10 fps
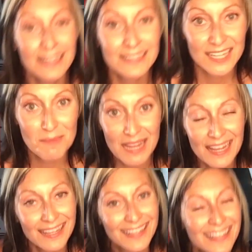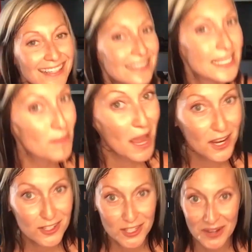tell me how
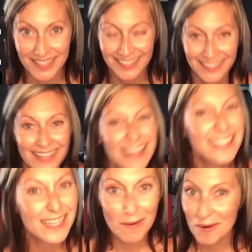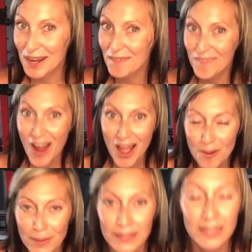you're doing. Tell me where you're
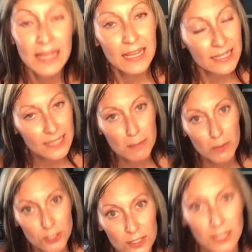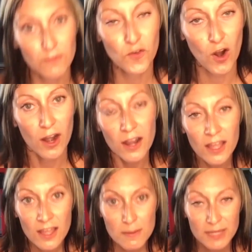from and tell me what you're looking for,
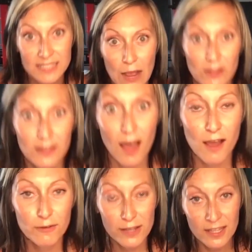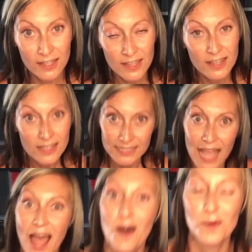because I would love to
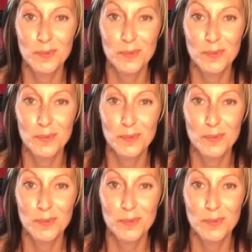help.